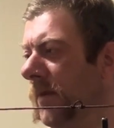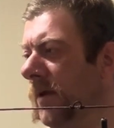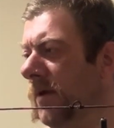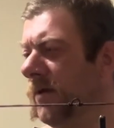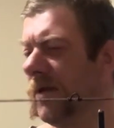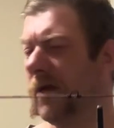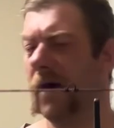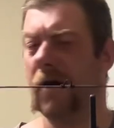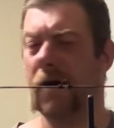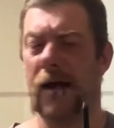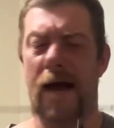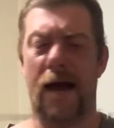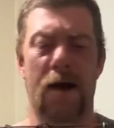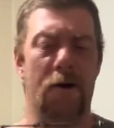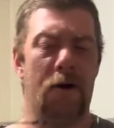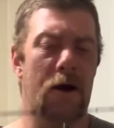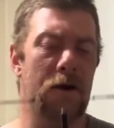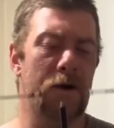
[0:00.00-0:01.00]
So
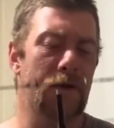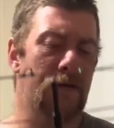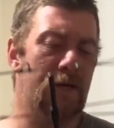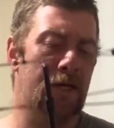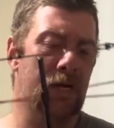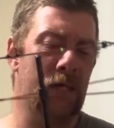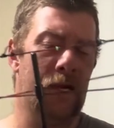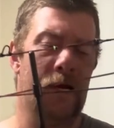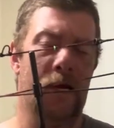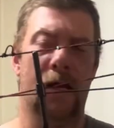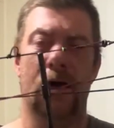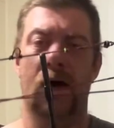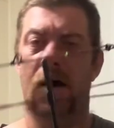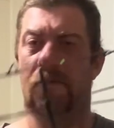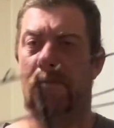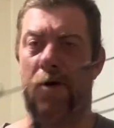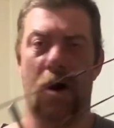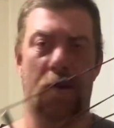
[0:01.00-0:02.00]
arrows, a
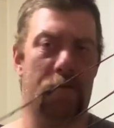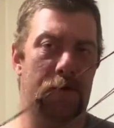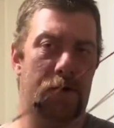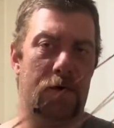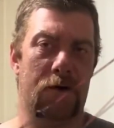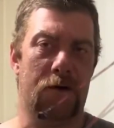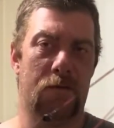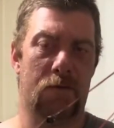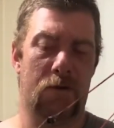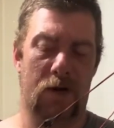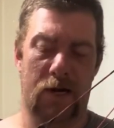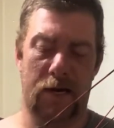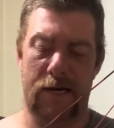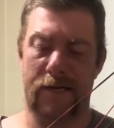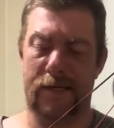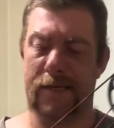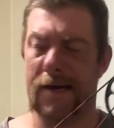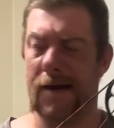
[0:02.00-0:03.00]
proper
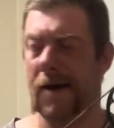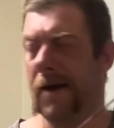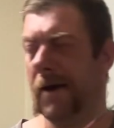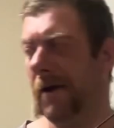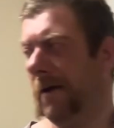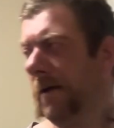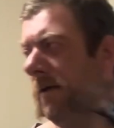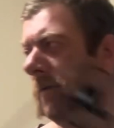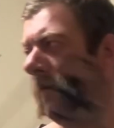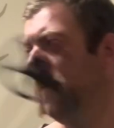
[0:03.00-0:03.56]
release aid,